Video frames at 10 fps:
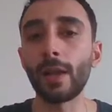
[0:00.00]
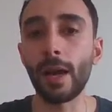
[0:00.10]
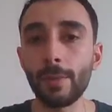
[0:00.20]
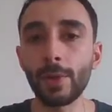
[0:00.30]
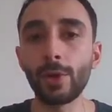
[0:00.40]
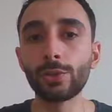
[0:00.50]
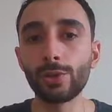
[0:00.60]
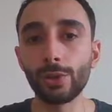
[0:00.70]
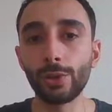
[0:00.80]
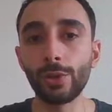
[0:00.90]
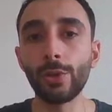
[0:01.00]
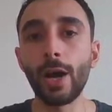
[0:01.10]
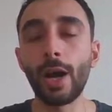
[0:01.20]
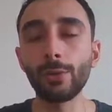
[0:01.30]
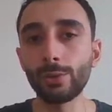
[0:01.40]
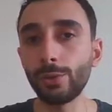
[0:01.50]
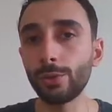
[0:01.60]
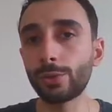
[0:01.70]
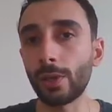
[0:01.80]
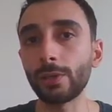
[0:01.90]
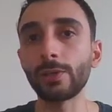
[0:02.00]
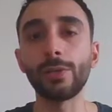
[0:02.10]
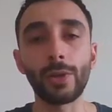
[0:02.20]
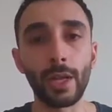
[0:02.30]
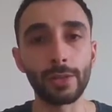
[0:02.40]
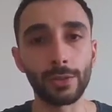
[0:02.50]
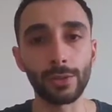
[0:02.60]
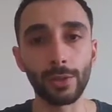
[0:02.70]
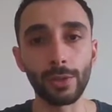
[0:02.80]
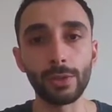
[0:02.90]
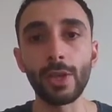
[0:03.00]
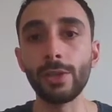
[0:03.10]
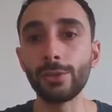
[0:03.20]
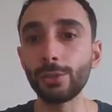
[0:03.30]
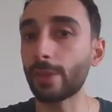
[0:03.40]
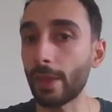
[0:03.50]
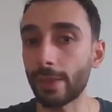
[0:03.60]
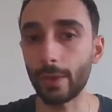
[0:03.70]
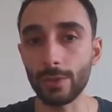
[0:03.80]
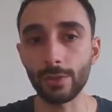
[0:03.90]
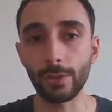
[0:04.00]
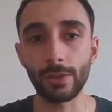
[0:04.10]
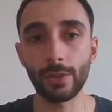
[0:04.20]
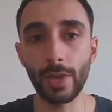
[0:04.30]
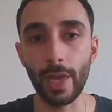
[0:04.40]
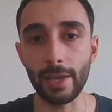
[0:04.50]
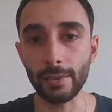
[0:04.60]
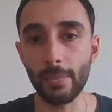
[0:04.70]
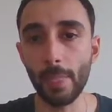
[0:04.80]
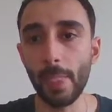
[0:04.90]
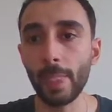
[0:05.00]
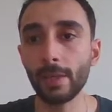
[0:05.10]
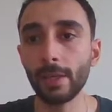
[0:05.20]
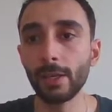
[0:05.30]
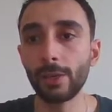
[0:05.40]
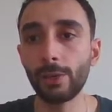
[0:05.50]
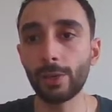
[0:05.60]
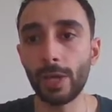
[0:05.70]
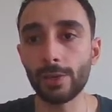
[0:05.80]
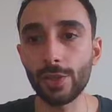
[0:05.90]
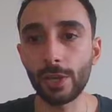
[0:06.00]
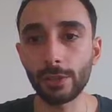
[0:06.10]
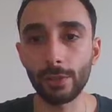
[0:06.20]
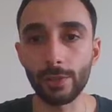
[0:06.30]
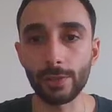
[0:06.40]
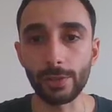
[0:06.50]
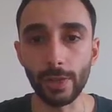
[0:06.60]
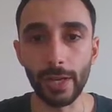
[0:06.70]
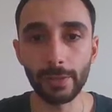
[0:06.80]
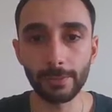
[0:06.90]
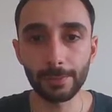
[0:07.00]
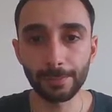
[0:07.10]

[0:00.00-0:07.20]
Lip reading: I'm going to show you how to turn your $100 into $10,000. Guys, look at the chart closely, right?